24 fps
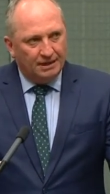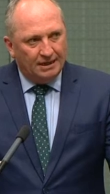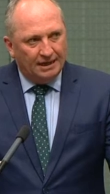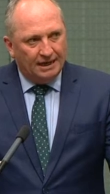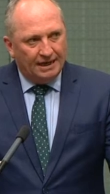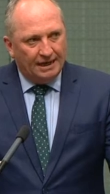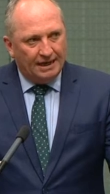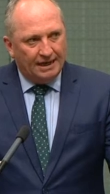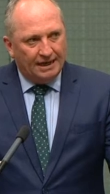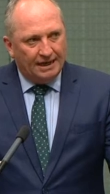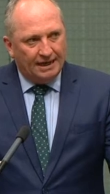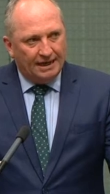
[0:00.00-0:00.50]

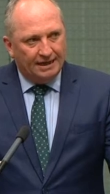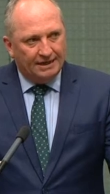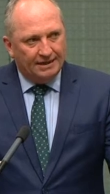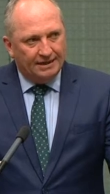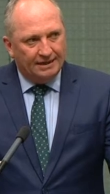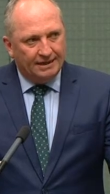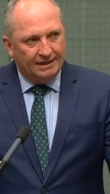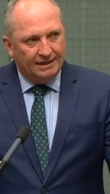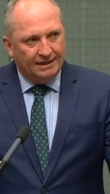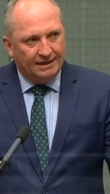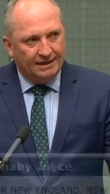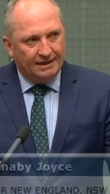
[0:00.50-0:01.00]
and
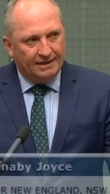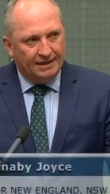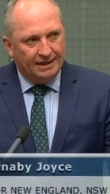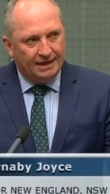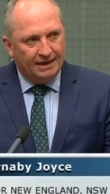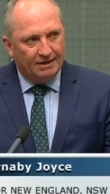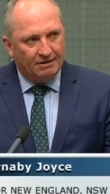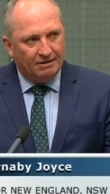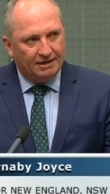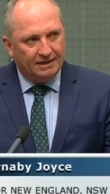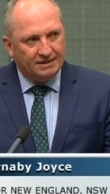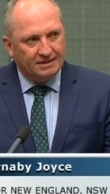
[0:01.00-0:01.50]
uh,
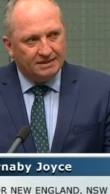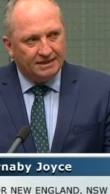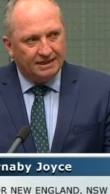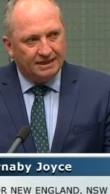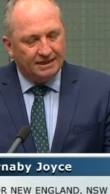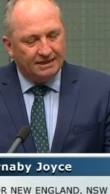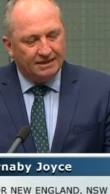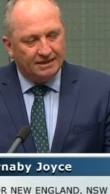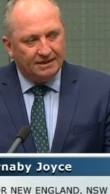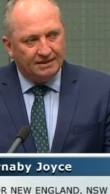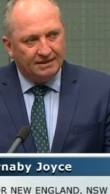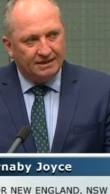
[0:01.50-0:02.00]
now I
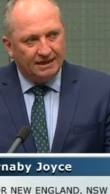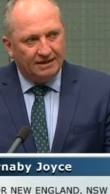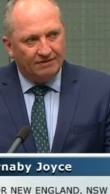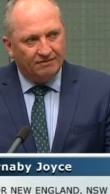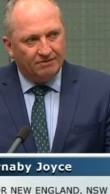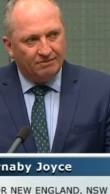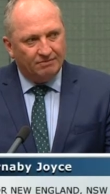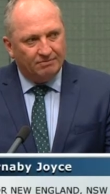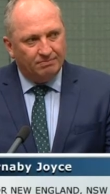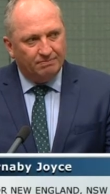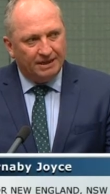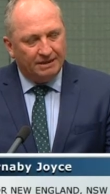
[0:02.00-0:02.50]
see that
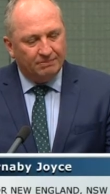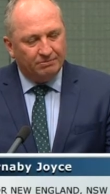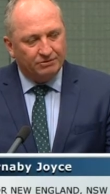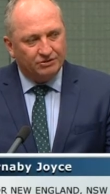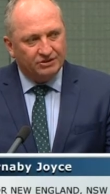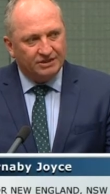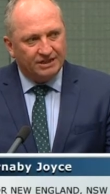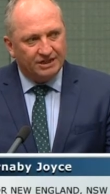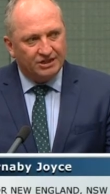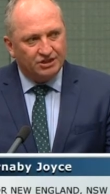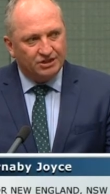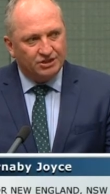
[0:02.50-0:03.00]
even people
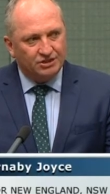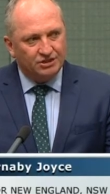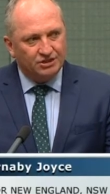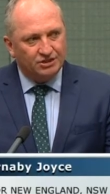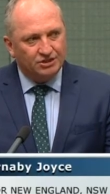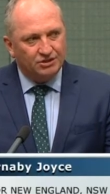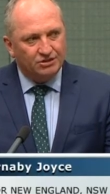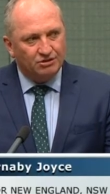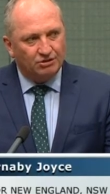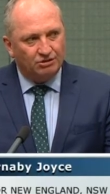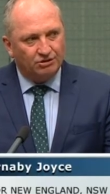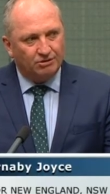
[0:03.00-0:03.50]
such as
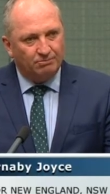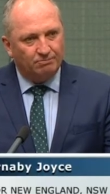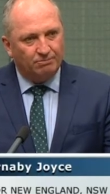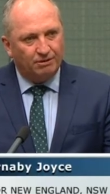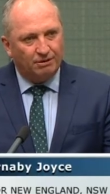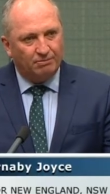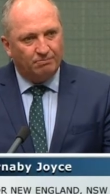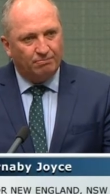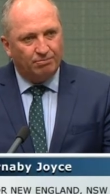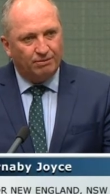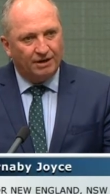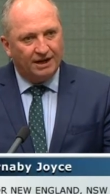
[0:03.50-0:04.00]
Dr.
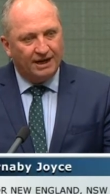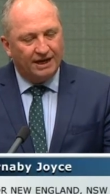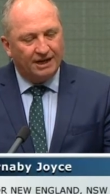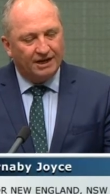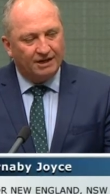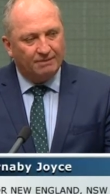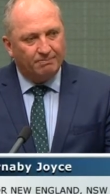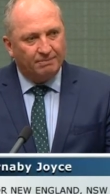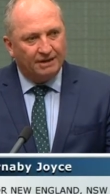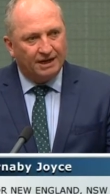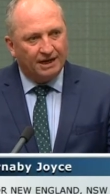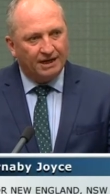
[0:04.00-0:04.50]
Bob Brown
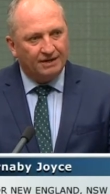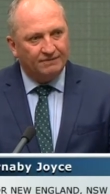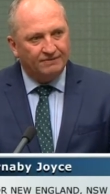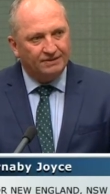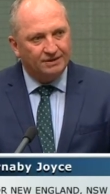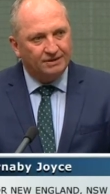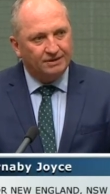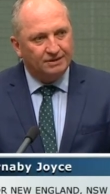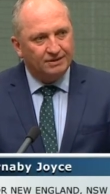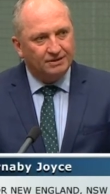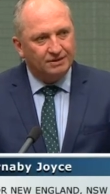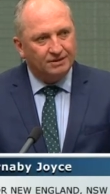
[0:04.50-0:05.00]
are part of
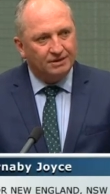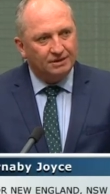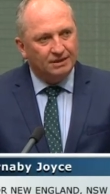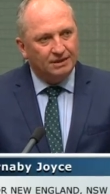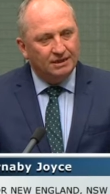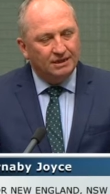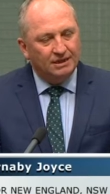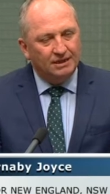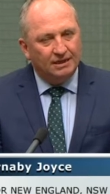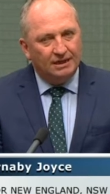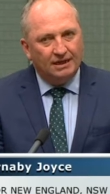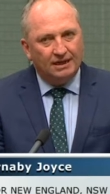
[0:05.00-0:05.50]
it,
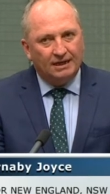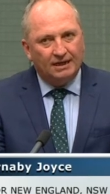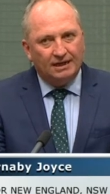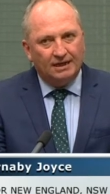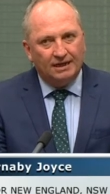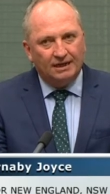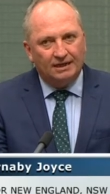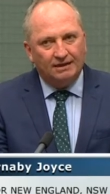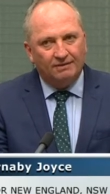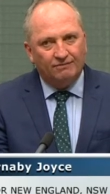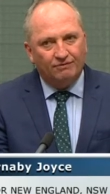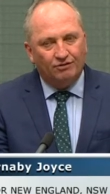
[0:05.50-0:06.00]

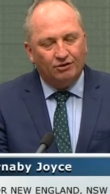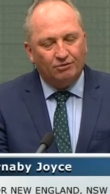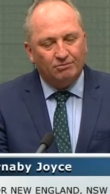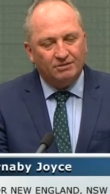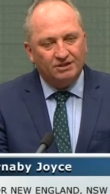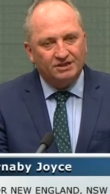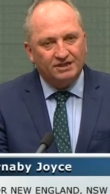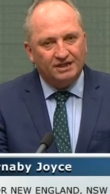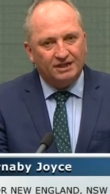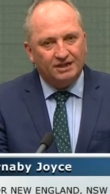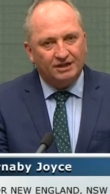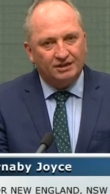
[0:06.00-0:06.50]
uh, former
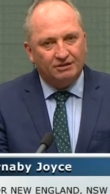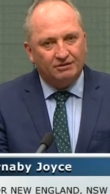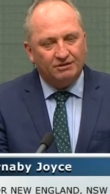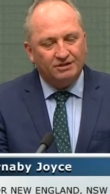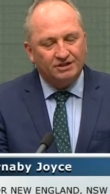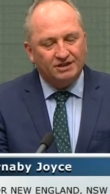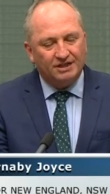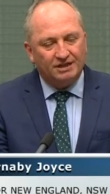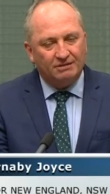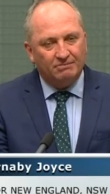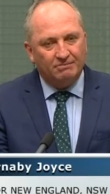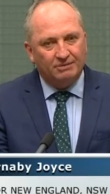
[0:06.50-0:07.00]
Senator
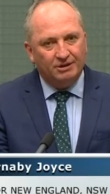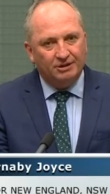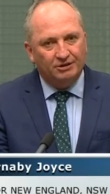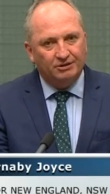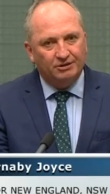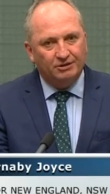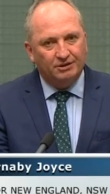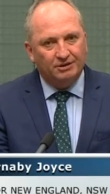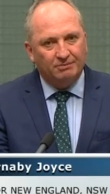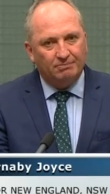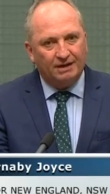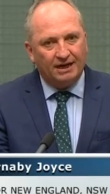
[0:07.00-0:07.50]
Christine
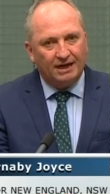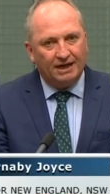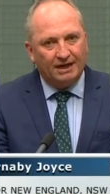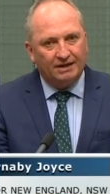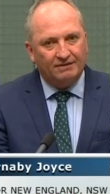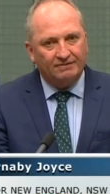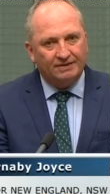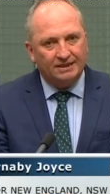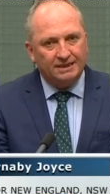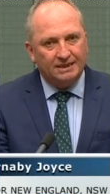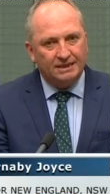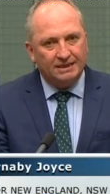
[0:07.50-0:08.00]
Milne are part
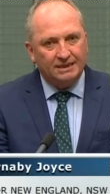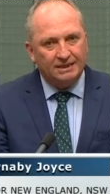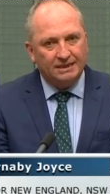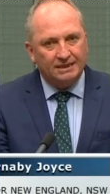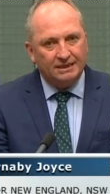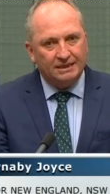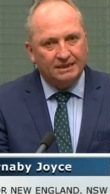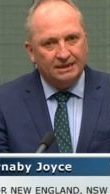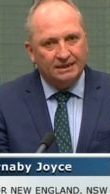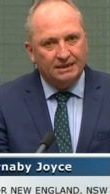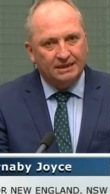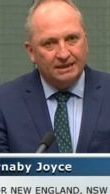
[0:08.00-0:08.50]
of it,
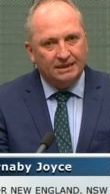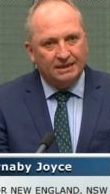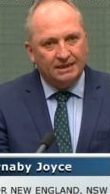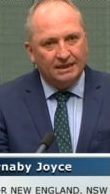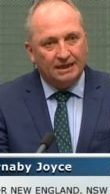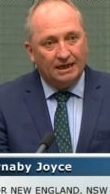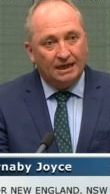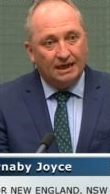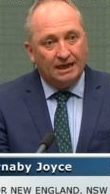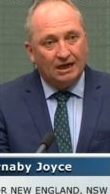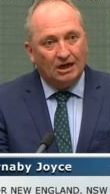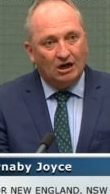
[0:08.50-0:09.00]

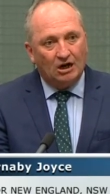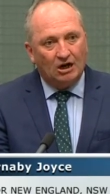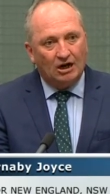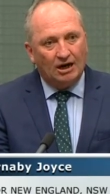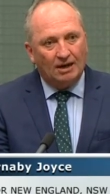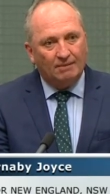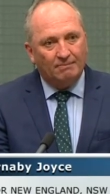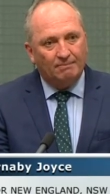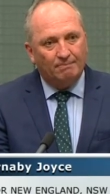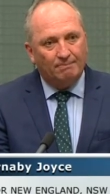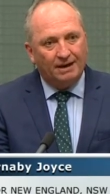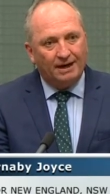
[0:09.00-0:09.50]
uh,
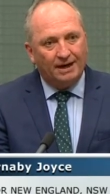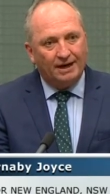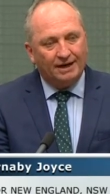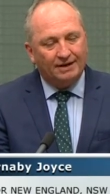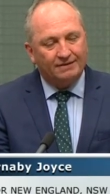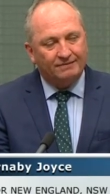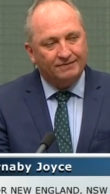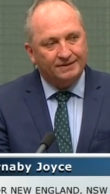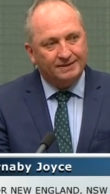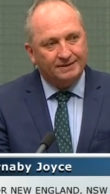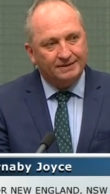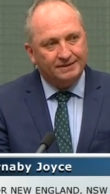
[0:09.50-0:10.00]
I'm part
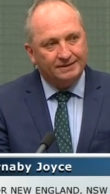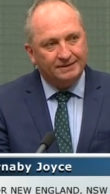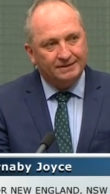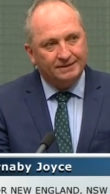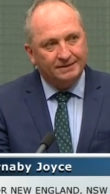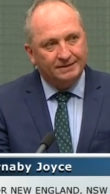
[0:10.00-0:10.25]
of it.